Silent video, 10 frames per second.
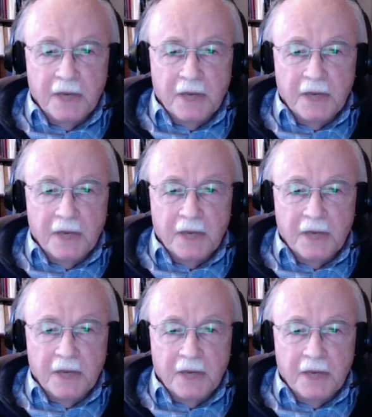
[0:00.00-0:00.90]
he
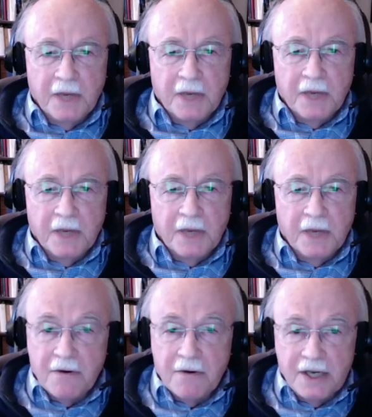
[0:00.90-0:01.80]
says, and
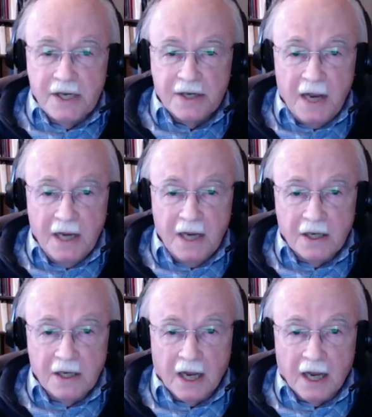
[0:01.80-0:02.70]
they believe
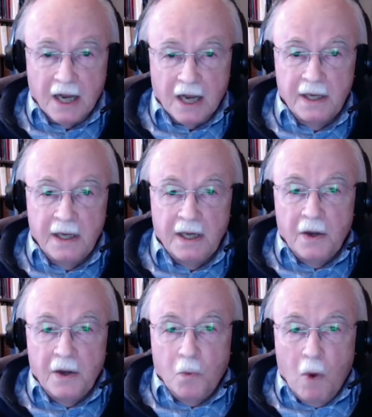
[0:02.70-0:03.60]
in a series
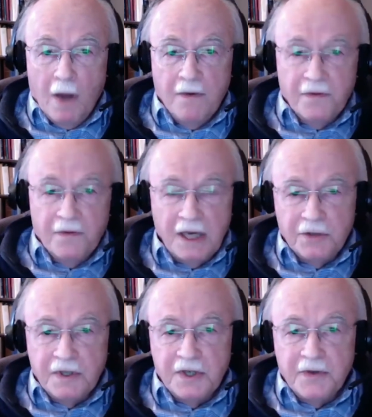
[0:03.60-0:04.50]
of intellects,
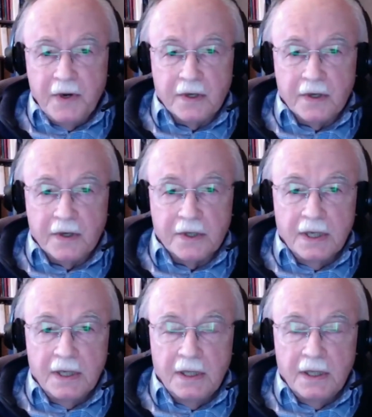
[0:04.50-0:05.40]
one
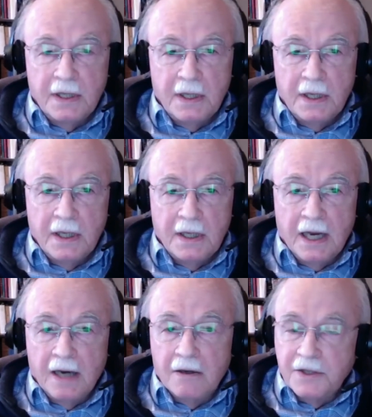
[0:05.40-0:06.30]
for each of the
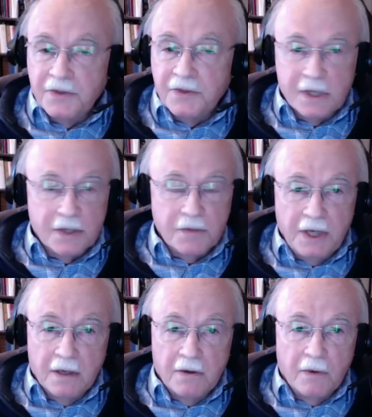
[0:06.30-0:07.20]
seers.
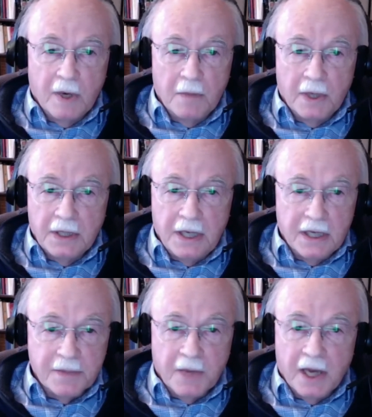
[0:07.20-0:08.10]
Now, as far as we
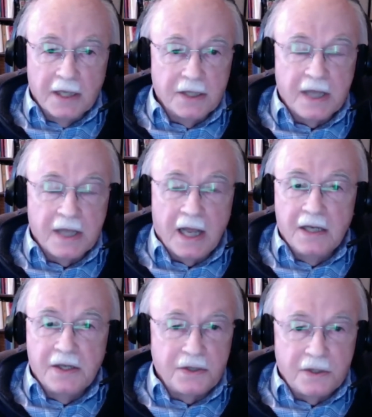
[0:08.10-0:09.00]
know, among the
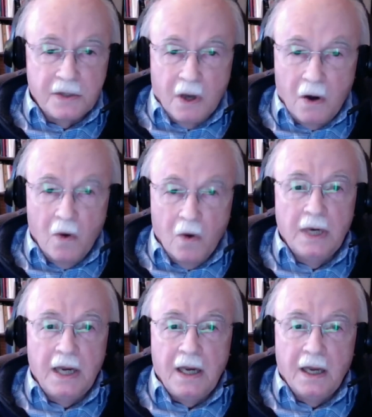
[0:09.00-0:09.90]
Ismailis, that
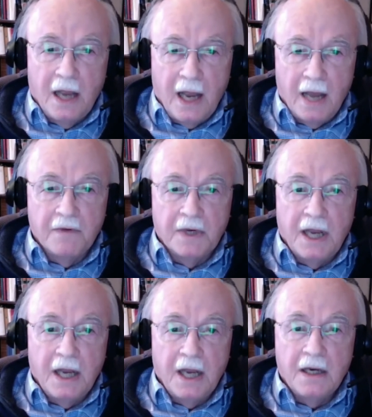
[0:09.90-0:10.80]
is
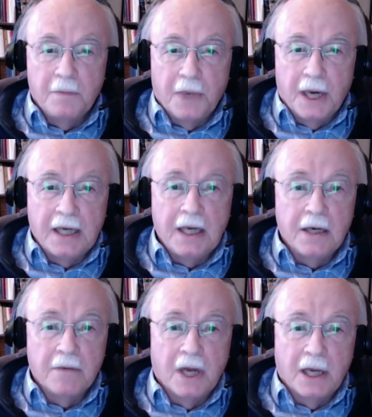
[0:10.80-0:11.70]
only
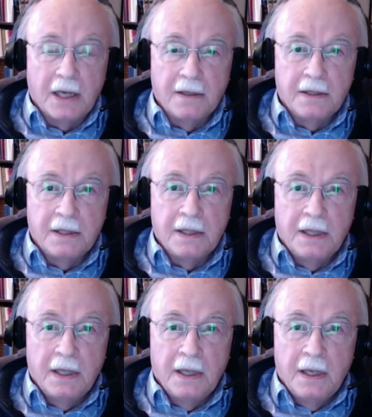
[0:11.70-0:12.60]
advocated by
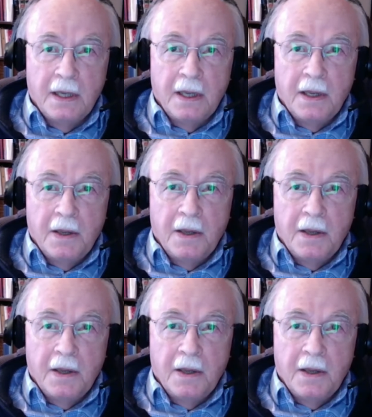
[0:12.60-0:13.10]
Kirmani.